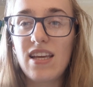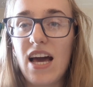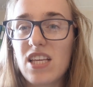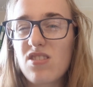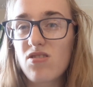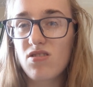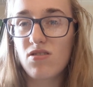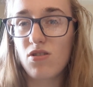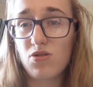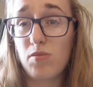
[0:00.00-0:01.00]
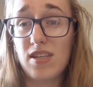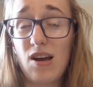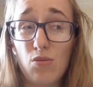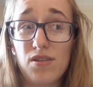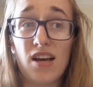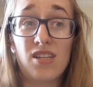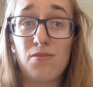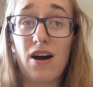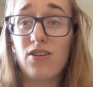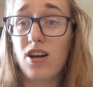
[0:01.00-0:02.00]
yeah, it's not something to get
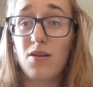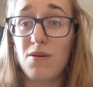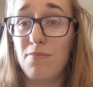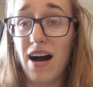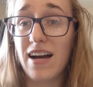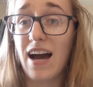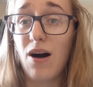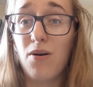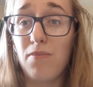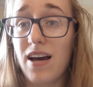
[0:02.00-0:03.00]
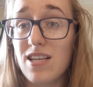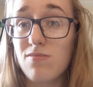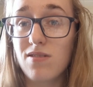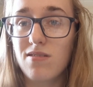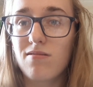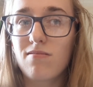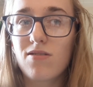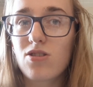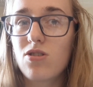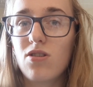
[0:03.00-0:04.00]
upset about. You're going to be back out on placement
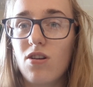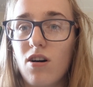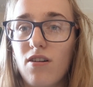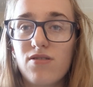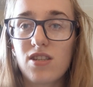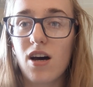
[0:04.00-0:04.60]
soon enough.